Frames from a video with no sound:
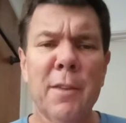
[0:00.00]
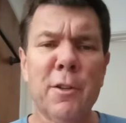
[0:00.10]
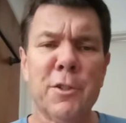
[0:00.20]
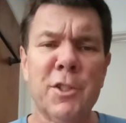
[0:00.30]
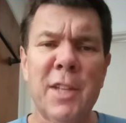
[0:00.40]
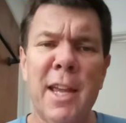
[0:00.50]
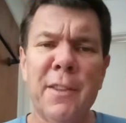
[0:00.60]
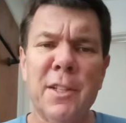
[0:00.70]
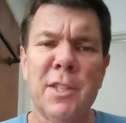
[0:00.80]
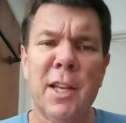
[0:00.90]
There's a
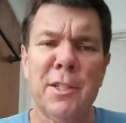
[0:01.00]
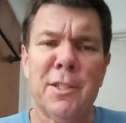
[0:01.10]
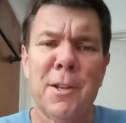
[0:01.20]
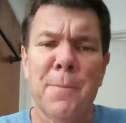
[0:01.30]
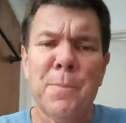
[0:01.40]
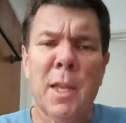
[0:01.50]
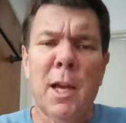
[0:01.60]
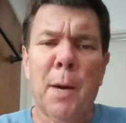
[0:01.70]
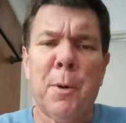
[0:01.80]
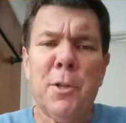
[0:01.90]
saying that says,
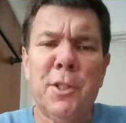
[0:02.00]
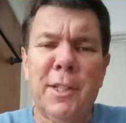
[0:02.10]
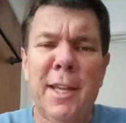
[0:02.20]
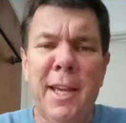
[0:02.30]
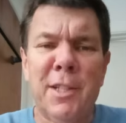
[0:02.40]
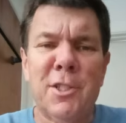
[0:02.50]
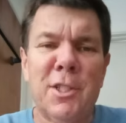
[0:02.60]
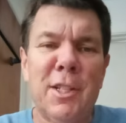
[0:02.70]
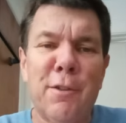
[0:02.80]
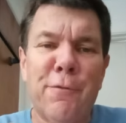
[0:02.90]
a person can't
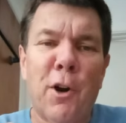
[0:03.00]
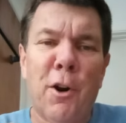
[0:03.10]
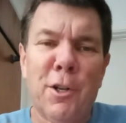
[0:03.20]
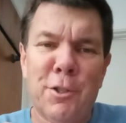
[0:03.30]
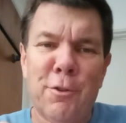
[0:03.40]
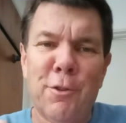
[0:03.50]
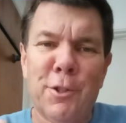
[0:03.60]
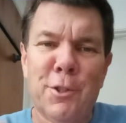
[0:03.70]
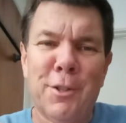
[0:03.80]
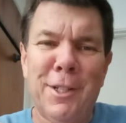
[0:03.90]
see the forest through
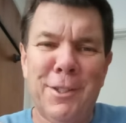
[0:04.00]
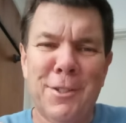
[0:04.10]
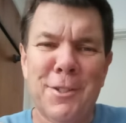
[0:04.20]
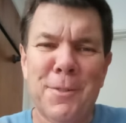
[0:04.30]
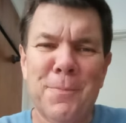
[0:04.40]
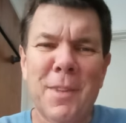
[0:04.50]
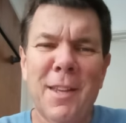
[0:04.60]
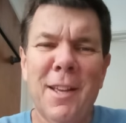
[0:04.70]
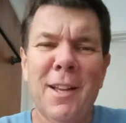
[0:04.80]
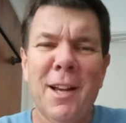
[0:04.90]
the trees.
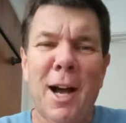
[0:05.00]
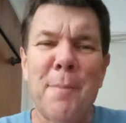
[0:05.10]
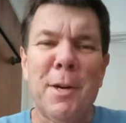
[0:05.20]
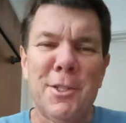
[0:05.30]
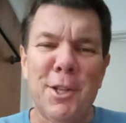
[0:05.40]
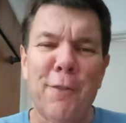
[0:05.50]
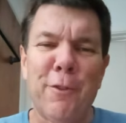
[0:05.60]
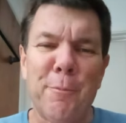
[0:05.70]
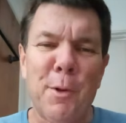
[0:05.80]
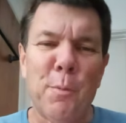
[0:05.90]
I
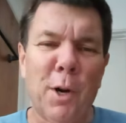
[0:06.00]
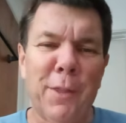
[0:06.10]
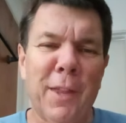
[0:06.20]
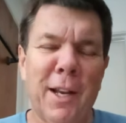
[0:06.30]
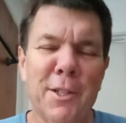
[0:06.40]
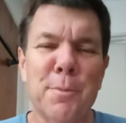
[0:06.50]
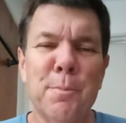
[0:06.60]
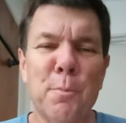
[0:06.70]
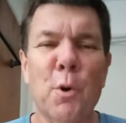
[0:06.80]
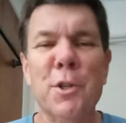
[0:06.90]
myself have been one that has
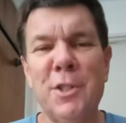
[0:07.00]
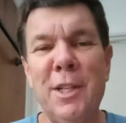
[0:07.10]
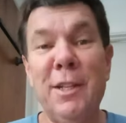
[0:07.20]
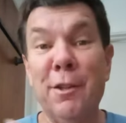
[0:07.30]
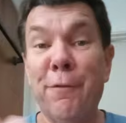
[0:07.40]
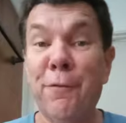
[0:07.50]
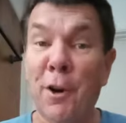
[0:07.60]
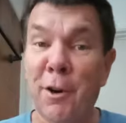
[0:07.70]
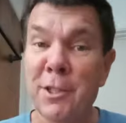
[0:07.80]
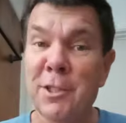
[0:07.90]
more seen the
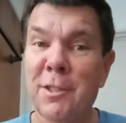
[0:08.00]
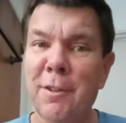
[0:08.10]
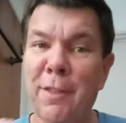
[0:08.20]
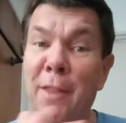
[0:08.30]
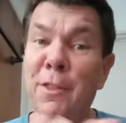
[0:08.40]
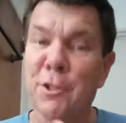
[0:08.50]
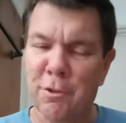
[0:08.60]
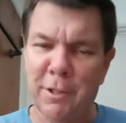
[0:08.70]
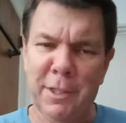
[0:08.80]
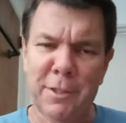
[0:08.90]
forest than the
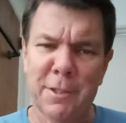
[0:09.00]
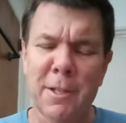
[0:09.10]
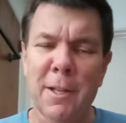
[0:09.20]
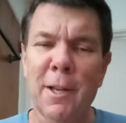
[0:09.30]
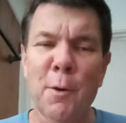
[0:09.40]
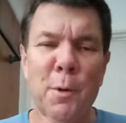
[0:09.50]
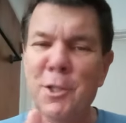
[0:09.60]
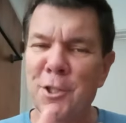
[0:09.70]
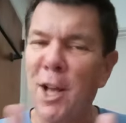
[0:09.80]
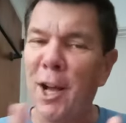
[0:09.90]
trees,
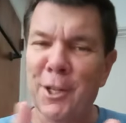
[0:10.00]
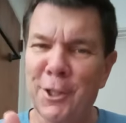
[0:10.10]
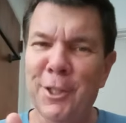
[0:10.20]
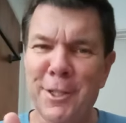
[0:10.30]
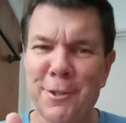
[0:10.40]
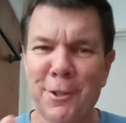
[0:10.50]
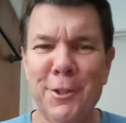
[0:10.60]
which is not good either.